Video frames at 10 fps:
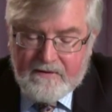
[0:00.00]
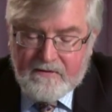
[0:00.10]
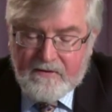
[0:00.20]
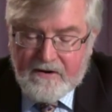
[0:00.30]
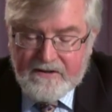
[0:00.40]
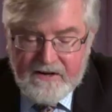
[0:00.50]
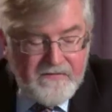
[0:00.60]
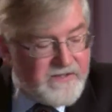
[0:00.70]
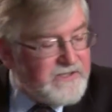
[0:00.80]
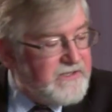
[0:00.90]
So there are
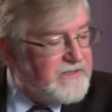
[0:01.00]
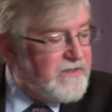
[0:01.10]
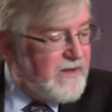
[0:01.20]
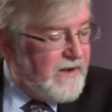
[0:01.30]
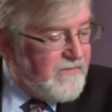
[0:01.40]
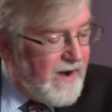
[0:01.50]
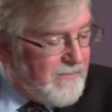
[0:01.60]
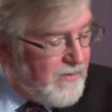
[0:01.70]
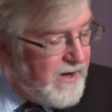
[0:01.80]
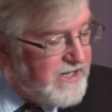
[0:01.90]
differences of
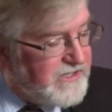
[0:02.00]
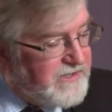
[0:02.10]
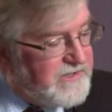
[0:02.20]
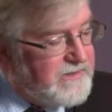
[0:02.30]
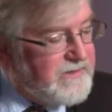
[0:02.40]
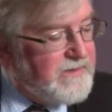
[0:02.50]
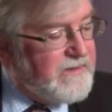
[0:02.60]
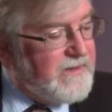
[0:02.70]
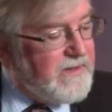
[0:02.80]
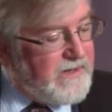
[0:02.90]
operations.
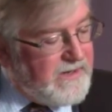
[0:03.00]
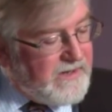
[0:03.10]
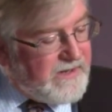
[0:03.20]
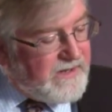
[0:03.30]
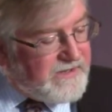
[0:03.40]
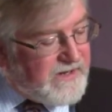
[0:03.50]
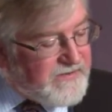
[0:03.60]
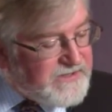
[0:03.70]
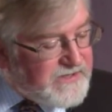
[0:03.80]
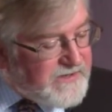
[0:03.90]

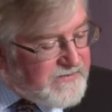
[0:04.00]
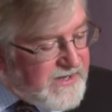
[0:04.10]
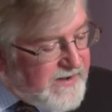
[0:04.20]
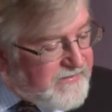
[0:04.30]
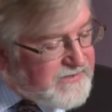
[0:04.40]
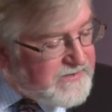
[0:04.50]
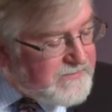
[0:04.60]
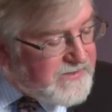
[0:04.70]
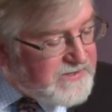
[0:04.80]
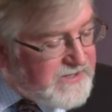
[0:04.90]
Differences of gifts,
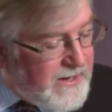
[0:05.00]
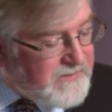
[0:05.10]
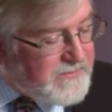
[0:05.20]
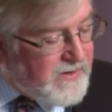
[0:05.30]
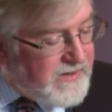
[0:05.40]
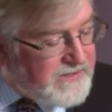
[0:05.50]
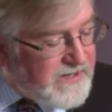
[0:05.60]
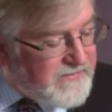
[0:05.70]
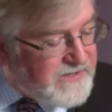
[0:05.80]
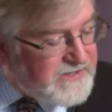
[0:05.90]
but the same
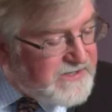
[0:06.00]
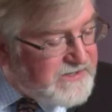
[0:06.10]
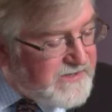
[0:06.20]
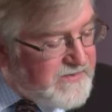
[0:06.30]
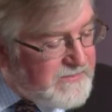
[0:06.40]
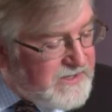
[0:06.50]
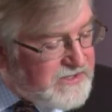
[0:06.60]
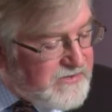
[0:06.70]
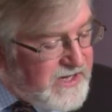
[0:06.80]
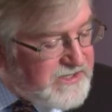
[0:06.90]
Spirit. Differences of
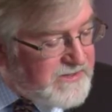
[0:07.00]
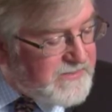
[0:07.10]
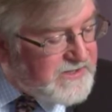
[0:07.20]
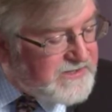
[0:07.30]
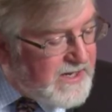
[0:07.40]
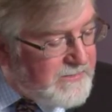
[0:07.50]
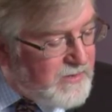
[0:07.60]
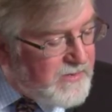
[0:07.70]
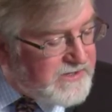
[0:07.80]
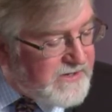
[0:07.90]
administration, but the
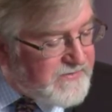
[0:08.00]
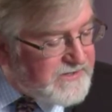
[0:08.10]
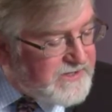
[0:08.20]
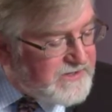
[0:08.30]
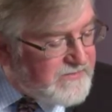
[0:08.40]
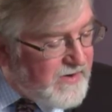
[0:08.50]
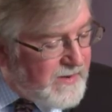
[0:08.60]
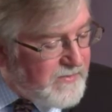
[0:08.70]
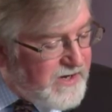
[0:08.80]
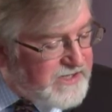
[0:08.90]
same Lord. Differences of
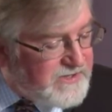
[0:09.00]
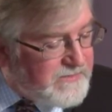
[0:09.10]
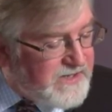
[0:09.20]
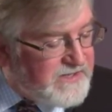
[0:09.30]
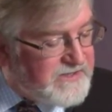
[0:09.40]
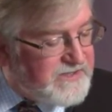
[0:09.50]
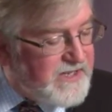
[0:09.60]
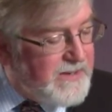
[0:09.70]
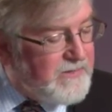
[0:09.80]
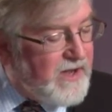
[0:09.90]
operation, but it's the
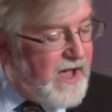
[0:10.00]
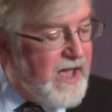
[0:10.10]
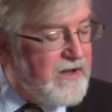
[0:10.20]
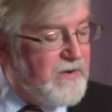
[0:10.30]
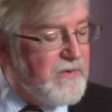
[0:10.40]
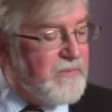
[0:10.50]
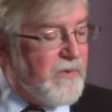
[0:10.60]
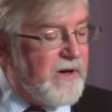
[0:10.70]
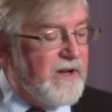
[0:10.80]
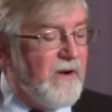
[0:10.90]
same God who is
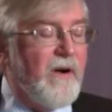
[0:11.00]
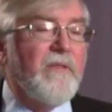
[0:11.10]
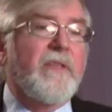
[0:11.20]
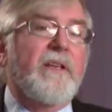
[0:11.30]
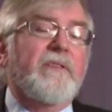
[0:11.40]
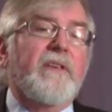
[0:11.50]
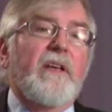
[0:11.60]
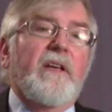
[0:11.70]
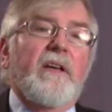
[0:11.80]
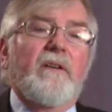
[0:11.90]
working all things
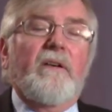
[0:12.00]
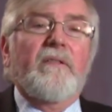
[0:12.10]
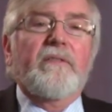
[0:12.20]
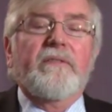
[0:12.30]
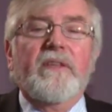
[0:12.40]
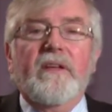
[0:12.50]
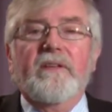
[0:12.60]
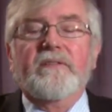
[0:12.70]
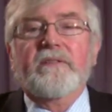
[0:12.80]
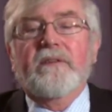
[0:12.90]
and all
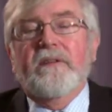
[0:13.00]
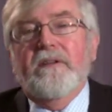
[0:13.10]
things.